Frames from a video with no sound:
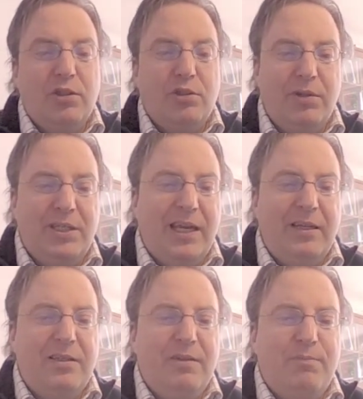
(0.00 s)
So
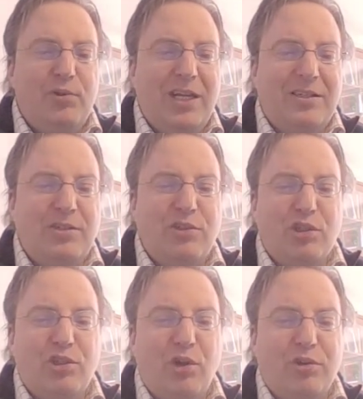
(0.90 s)
again, the presenter
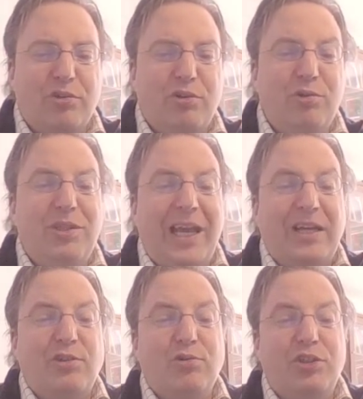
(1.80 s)
does not do the
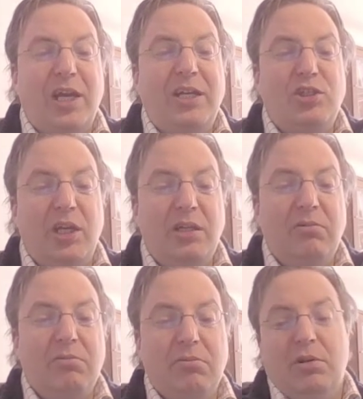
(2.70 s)
actual changing,
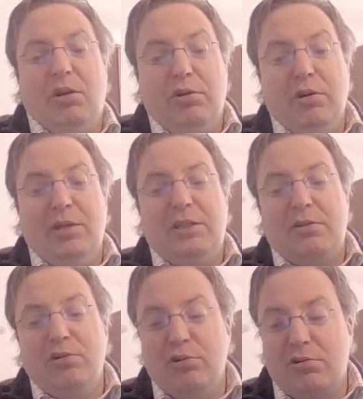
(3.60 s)
although it
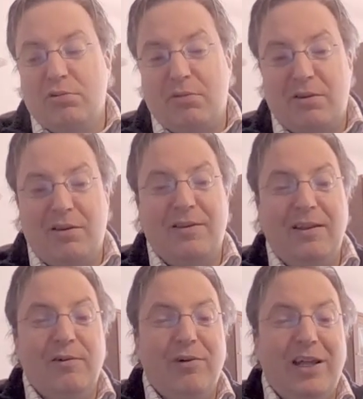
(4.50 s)
could
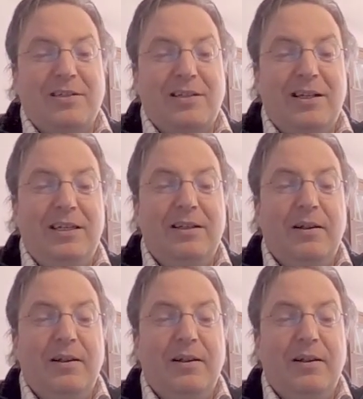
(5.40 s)
theoretically